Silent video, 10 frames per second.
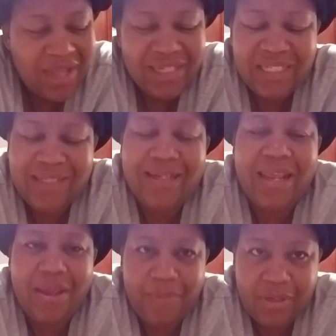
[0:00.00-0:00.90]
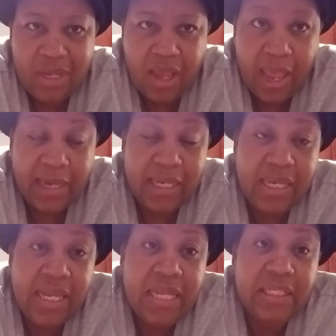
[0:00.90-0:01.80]
slamming, I could
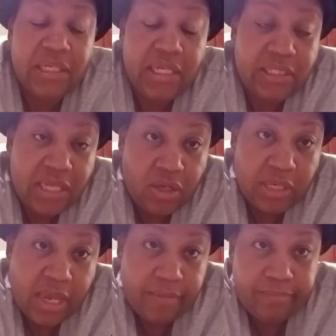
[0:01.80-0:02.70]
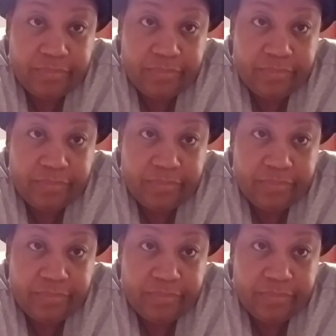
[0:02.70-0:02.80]
easily sell that.